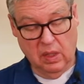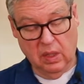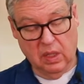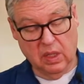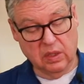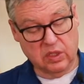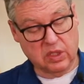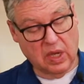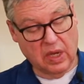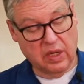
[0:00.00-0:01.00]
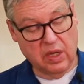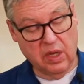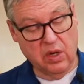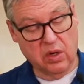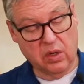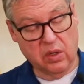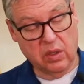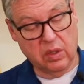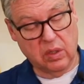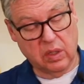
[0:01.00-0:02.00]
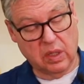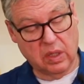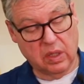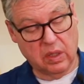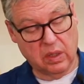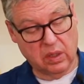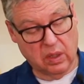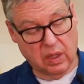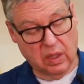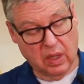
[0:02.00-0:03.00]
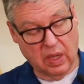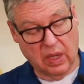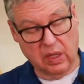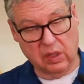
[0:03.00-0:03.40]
Inside here, I had a